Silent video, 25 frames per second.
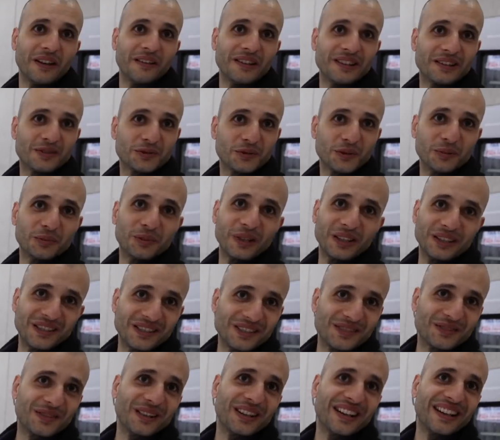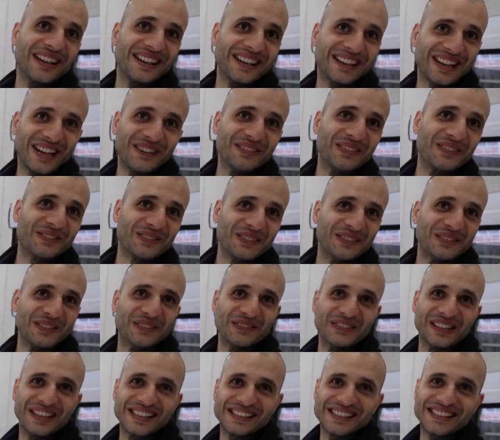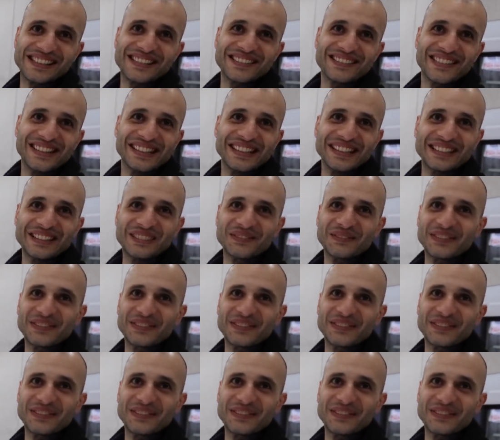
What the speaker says: it's two brothers coming from the Black Sea running the